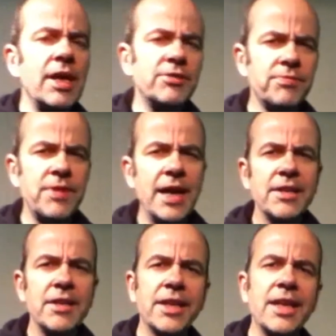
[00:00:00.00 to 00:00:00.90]
had to
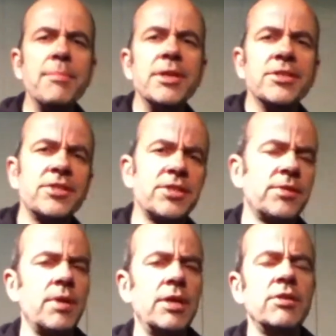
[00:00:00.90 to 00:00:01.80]
find a
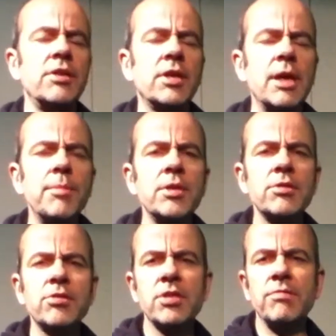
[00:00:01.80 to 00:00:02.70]
cabinet, and the
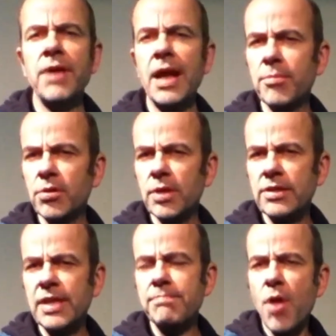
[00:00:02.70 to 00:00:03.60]
cabinets available
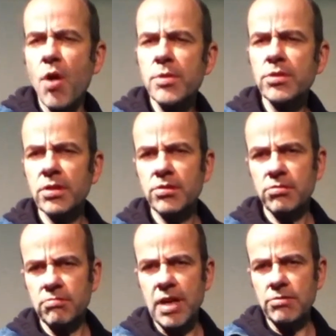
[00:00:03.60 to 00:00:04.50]
at that moment,
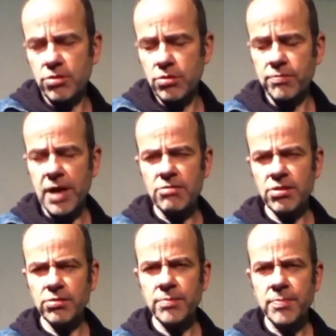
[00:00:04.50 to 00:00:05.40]
it's around
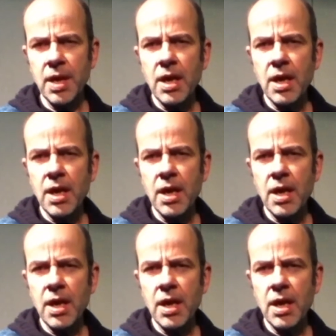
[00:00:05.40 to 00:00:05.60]
2000,